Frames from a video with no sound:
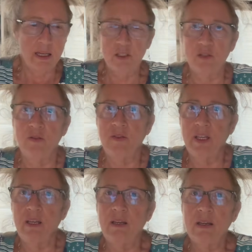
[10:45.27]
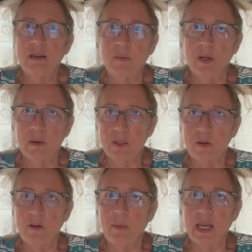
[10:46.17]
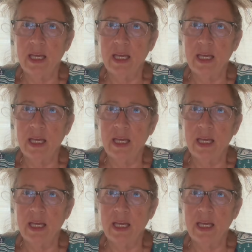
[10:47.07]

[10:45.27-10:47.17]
SUV when I was going to make